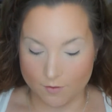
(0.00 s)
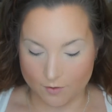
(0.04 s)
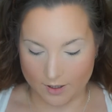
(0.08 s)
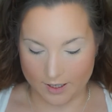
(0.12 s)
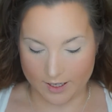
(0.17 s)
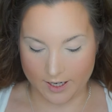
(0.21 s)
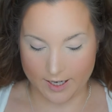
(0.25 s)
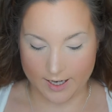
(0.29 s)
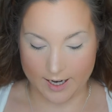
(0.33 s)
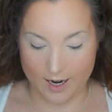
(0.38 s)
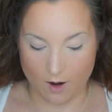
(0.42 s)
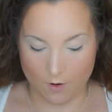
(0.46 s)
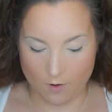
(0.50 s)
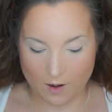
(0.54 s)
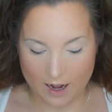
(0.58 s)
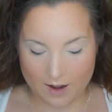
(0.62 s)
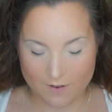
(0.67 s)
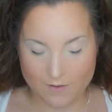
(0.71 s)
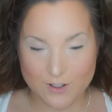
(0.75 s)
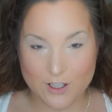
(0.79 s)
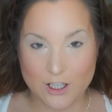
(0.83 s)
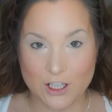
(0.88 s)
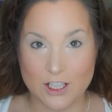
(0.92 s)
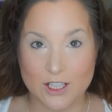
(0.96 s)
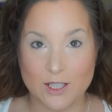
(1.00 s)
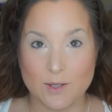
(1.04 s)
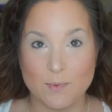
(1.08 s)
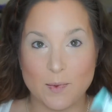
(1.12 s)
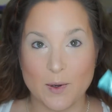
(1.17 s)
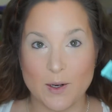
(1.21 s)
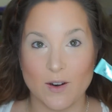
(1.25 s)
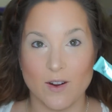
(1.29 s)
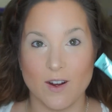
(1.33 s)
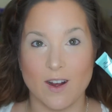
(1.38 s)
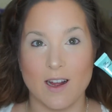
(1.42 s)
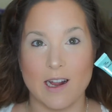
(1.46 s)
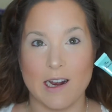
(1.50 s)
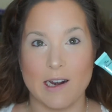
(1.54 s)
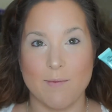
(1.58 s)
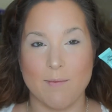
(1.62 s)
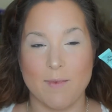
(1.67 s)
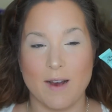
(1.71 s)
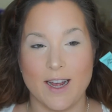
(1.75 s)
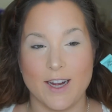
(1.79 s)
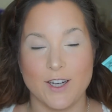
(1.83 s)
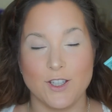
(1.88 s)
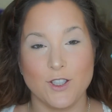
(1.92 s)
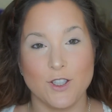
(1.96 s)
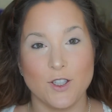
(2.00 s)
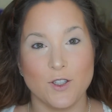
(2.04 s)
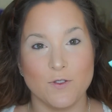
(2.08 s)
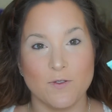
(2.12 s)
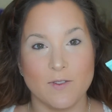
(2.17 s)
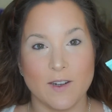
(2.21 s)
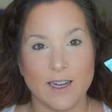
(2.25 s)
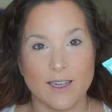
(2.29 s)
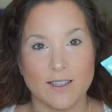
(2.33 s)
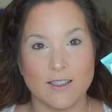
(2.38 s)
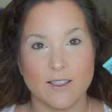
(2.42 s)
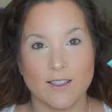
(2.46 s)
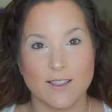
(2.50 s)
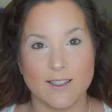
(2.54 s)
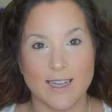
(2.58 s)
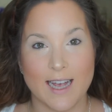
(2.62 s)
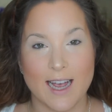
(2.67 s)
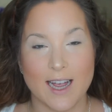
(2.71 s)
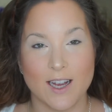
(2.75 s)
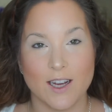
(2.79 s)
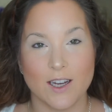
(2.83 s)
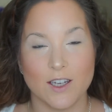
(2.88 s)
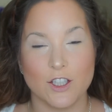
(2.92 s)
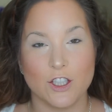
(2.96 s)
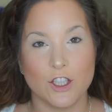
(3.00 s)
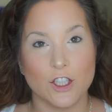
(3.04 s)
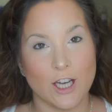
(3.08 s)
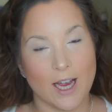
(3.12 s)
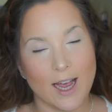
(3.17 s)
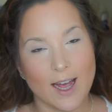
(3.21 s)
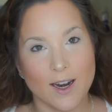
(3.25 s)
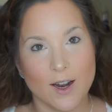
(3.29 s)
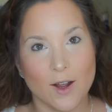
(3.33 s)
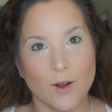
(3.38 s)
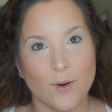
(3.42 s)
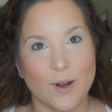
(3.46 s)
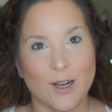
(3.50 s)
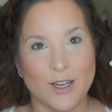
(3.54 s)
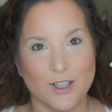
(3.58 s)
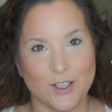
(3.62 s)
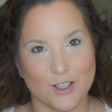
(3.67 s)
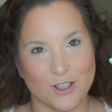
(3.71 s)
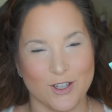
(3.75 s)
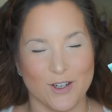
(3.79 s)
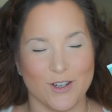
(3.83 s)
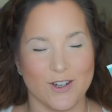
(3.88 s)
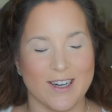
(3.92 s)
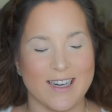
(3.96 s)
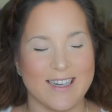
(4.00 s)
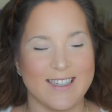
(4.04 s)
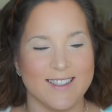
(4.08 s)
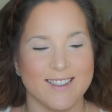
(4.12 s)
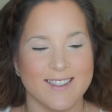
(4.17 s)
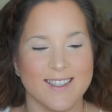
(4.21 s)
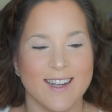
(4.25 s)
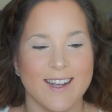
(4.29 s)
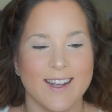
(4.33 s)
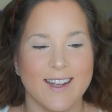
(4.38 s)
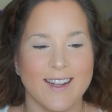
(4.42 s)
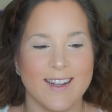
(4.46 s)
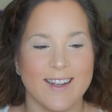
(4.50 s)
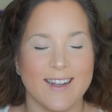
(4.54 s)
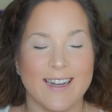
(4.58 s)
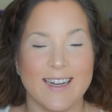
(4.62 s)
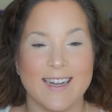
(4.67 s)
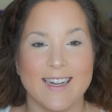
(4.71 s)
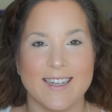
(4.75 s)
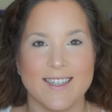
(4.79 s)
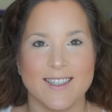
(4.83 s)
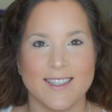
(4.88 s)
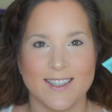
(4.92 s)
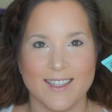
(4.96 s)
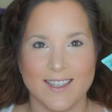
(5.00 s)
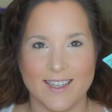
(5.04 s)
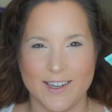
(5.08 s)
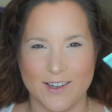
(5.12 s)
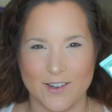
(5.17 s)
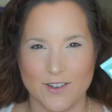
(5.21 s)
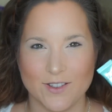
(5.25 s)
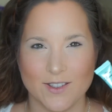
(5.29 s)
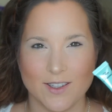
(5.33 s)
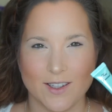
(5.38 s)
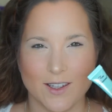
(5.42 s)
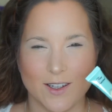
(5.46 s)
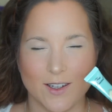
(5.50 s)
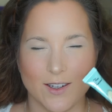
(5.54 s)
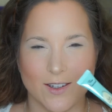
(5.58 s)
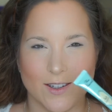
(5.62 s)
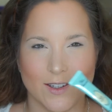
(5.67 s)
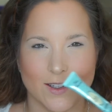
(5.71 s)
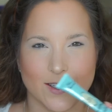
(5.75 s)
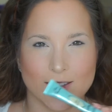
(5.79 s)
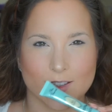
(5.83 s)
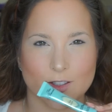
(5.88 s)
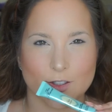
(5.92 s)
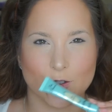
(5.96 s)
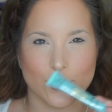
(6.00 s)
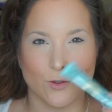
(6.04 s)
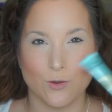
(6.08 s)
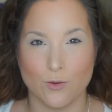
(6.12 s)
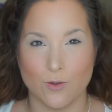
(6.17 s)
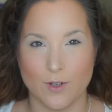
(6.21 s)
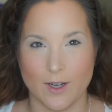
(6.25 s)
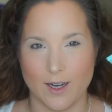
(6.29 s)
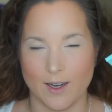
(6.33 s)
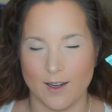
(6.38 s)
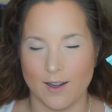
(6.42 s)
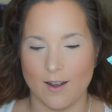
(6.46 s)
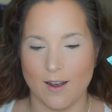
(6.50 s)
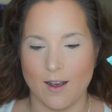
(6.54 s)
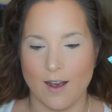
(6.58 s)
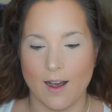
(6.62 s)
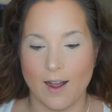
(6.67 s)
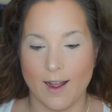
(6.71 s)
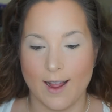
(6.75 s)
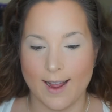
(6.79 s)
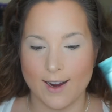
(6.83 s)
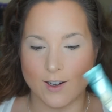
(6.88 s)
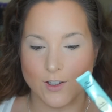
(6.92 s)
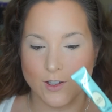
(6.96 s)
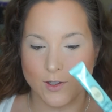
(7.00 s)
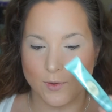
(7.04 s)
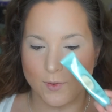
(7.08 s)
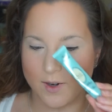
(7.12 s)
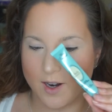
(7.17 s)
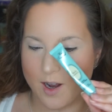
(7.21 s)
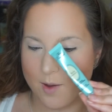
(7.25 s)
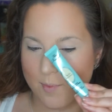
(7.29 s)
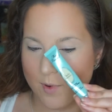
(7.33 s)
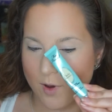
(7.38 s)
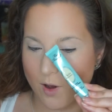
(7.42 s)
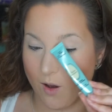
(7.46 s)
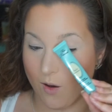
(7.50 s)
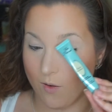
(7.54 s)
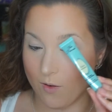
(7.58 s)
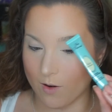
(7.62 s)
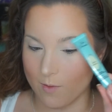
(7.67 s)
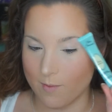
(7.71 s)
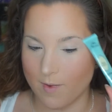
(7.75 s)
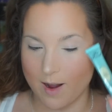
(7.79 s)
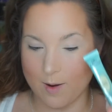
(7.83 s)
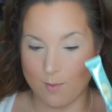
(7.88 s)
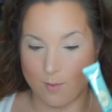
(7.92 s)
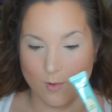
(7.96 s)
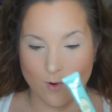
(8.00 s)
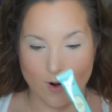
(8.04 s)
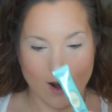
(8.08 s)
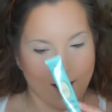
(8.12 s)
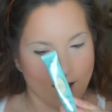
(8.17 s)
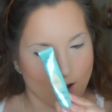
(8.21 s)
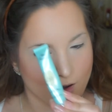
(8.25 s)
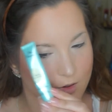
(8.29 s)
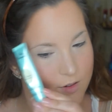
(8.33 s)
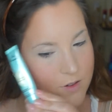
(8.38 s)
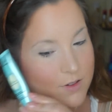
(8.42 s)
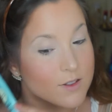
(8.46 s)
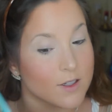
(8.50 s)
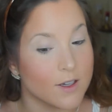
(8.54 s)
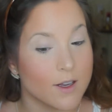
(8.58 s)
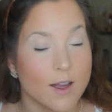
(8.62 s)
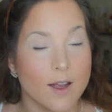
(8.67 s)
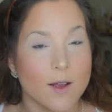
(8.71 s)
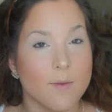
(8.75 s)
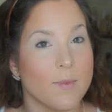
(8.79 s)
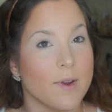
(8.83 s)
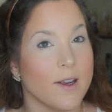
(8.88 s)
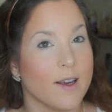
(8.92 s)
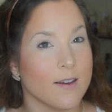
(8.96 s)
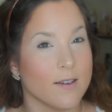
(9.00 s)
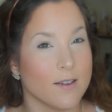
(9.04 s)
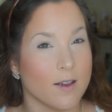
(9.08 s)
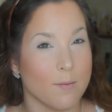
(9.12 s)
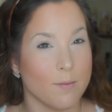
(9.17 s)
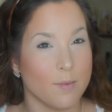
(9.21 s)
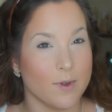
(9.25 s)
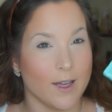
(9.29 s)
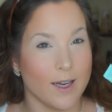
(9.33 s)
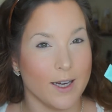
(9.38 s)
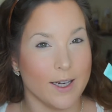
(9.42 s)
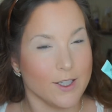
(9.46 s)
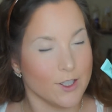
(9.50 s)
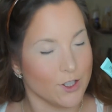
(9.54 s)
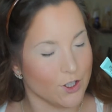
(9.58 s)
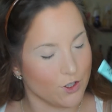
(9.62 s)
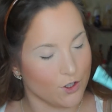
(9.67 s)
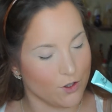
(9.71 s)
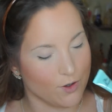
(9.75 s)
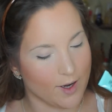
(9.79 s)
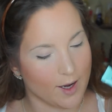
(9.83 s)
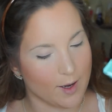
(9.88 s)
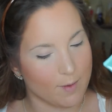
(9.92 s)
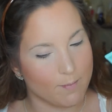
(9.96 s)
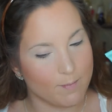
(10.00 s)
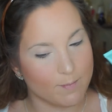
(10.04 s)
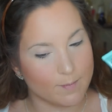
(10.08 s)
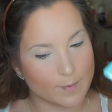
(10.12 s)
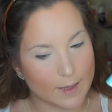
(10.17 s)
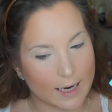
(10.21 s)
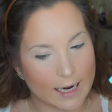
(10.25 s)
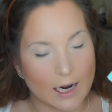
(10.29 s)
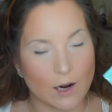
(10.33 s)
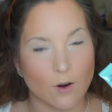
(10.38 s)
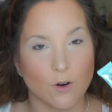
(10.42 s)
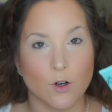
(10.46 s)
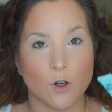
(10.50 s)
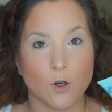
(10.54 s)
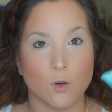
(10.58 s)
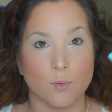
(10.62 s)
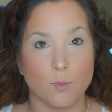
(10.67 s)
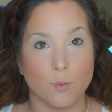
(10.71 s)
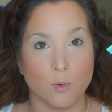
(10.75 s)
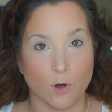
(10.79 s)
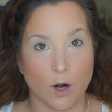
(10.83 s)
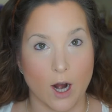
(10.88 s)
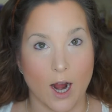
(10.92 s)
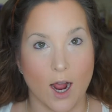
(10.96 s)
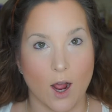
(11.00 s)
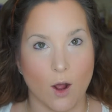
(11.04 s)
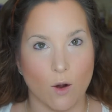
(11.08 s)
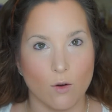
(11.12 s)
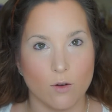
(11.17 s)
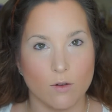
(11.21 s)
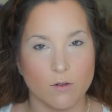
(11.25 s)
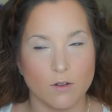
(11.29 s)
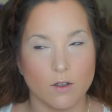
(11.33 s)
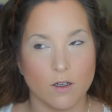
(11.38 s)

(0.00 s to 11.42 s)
Freaking out. I just put on my Too Faced set Shadow Insurance, and here's a little trick. I actually went up over my brows because I'm planning to do a powder brow.